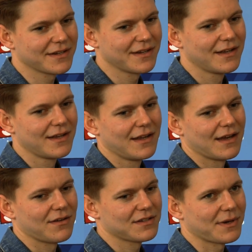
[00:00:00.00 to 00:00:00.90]

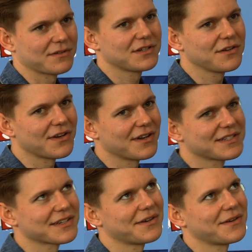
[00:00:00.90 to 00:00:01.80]
That was about 2
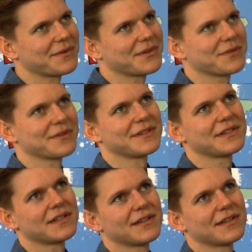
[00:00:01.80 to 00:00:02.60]
years ago, which was...